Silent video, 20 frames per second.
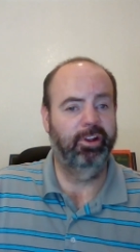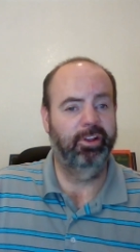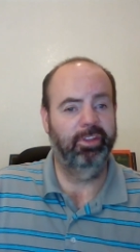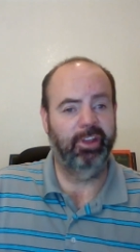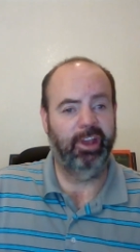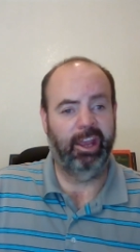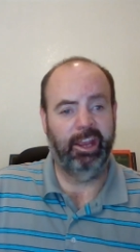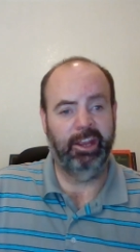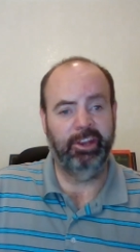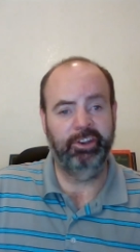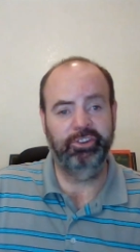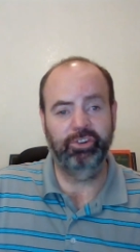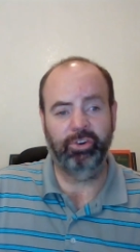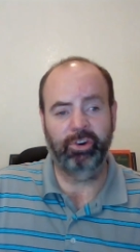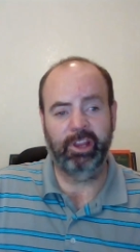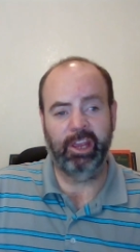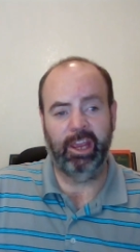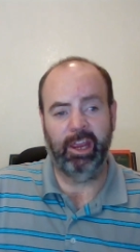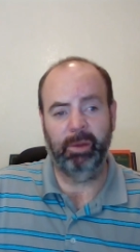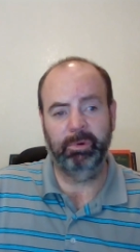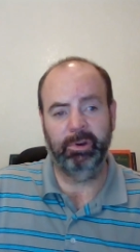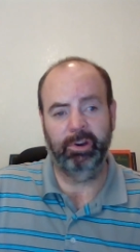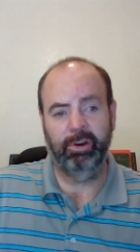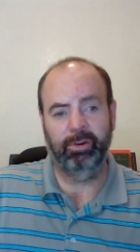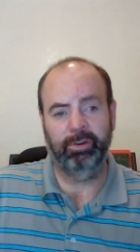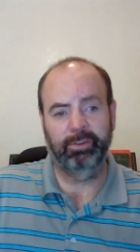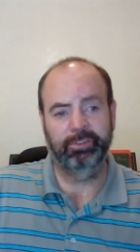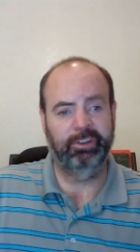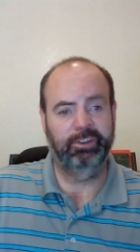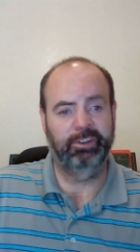the angel
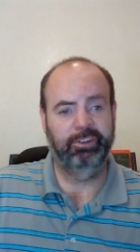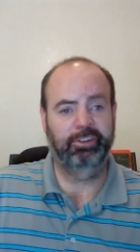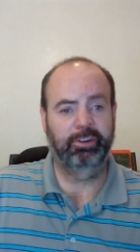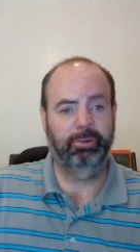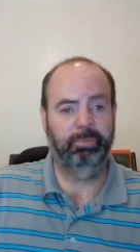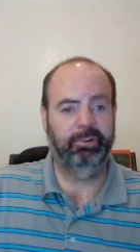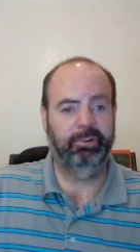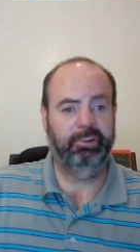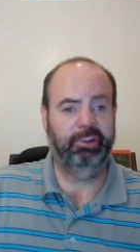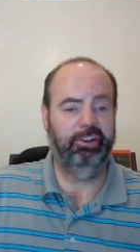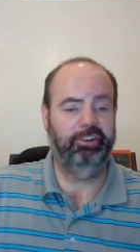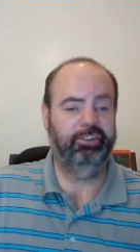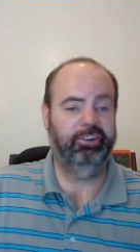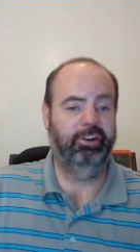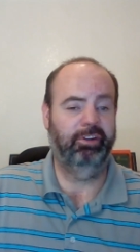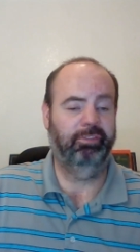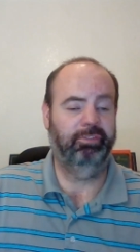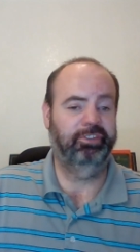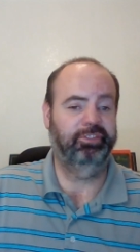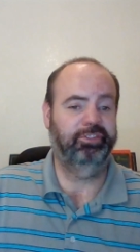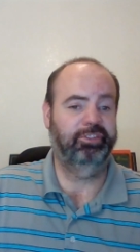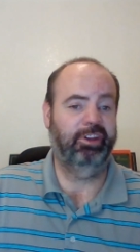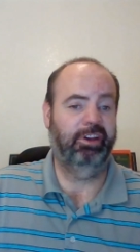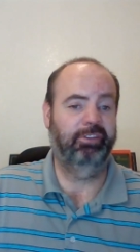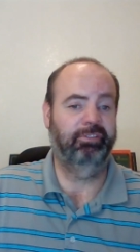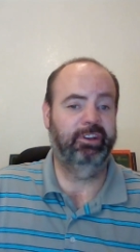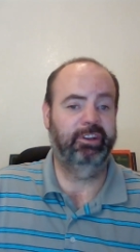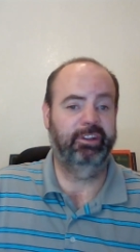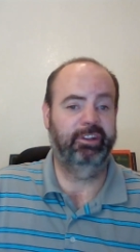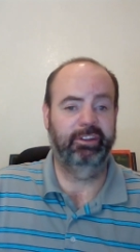Gabriel's interpretation of the
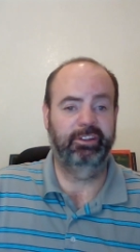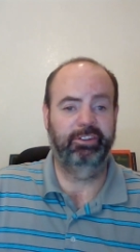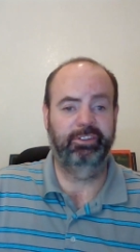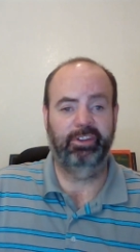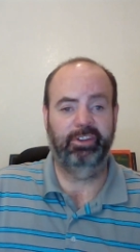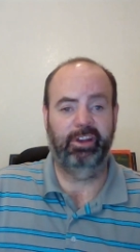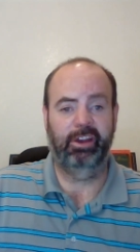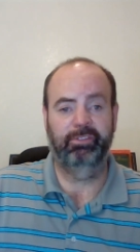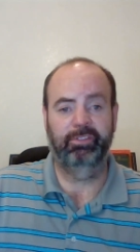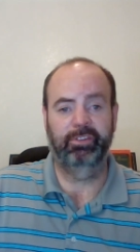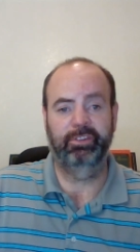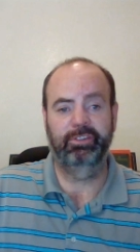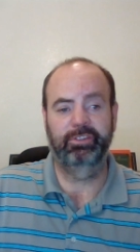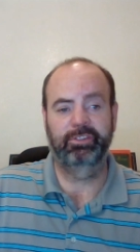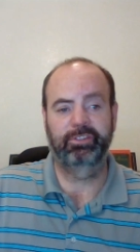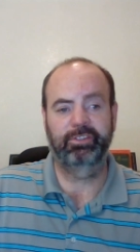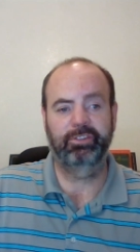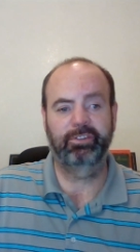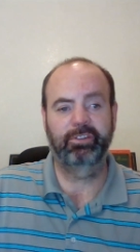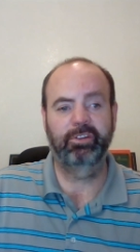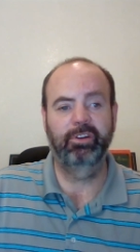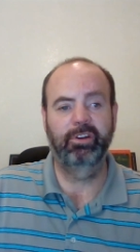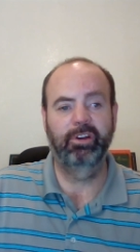seventy sevens.